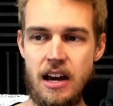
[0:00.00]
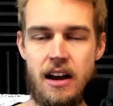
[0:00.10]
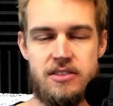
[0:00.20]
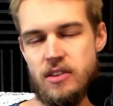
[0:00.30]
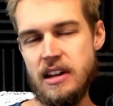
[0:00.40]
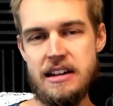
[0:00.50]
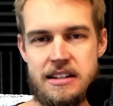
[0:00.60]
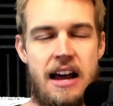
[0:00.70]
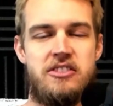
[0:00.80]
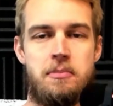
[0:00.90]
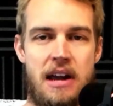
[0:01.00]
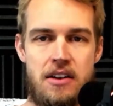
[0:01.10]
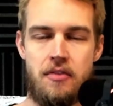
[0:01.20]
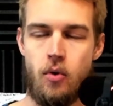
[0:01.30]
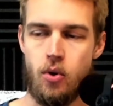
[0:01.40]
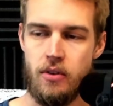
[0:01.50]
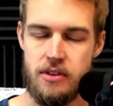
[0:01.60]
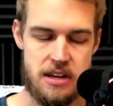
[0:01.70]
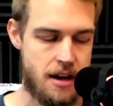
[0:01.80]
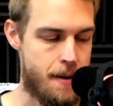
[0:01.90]
so that I didn't have to pay for
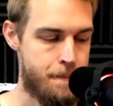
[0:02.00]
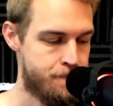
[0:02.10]
the